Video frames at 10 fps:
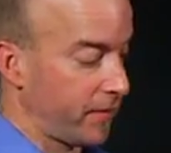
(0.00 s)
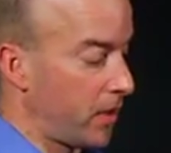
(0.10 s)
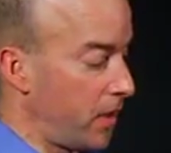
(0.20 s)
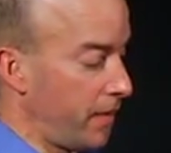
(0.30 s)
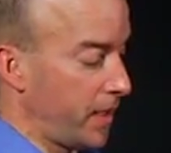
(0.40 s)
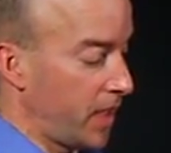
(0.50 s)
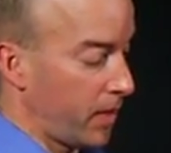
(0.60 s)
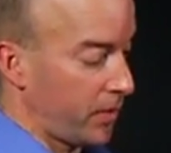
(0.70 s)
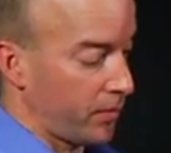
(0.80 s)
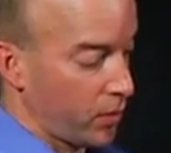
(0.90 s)
for all
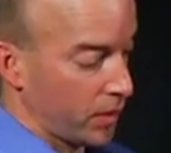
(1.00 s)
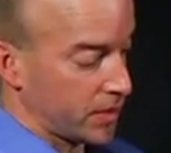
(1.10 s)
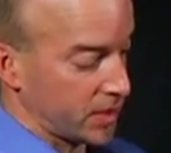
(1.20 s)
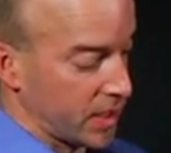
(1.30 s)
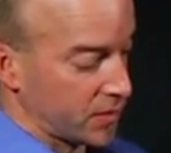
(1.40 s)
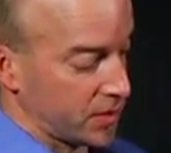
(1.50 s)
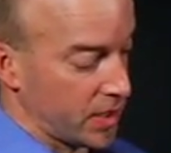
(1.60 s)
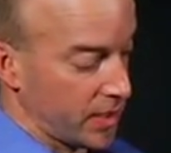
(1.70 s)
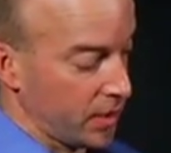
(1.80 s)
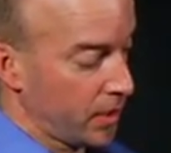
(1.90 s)
the ports, accessories
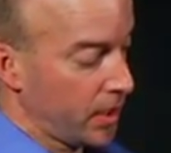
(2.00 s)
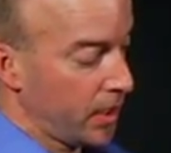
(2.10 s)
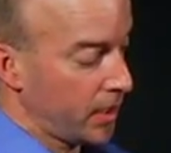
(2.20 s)
on here.